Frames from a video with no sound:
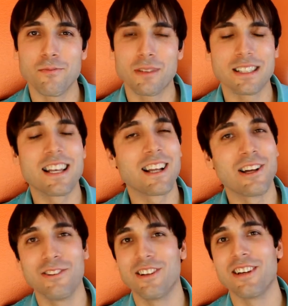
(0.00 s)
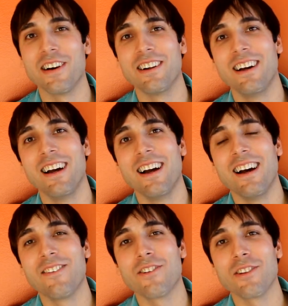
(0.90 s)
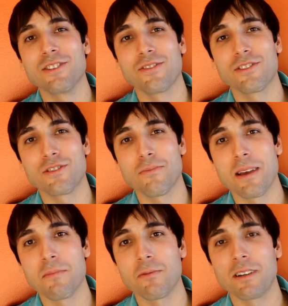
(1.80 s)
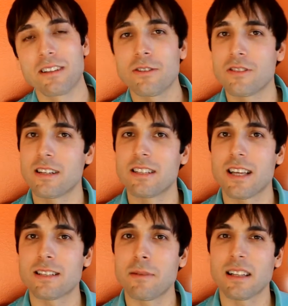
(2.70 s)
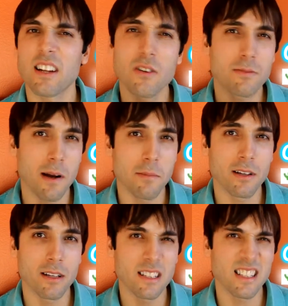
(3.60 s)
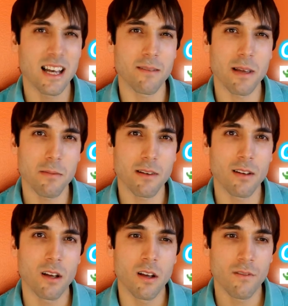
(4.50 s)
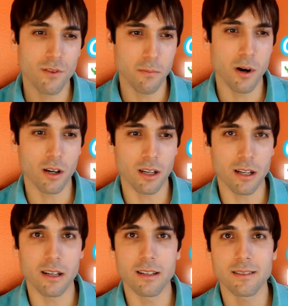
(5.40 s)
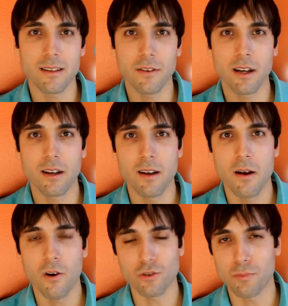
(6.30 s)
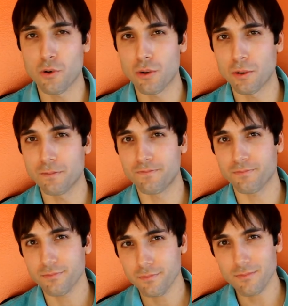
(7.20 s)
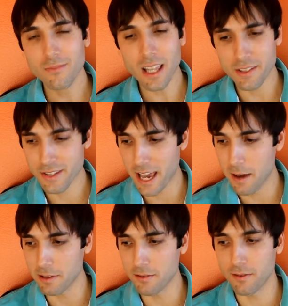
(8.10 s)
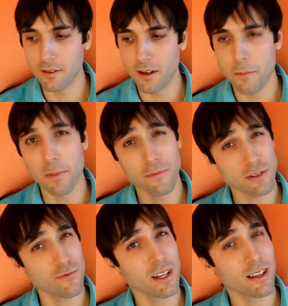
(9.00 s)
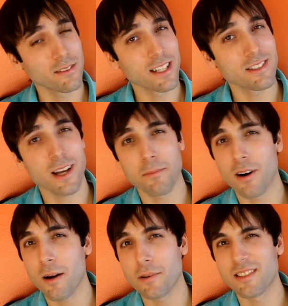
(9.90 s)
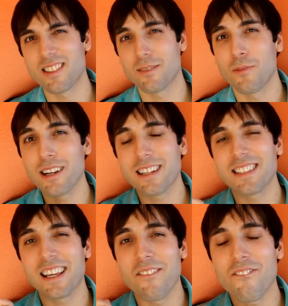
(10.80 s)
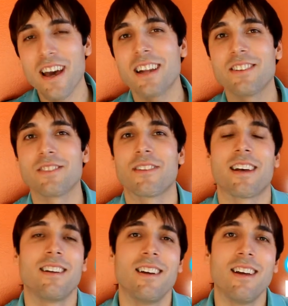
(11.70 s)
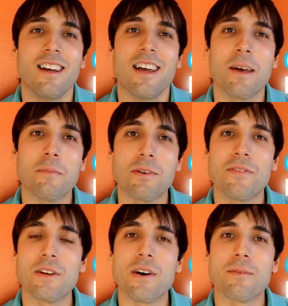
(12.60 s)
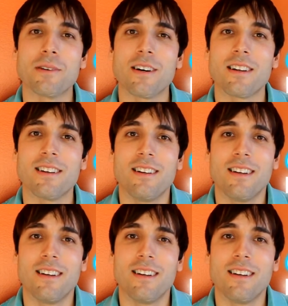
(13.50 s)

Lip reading: please include video out for those of us who maybe want to use it in this aspect. I know it's primarily designed maybe for the market as an ultra portable tablet, but if it's running a desktop operating system, why not take advantage of that and put video output on it,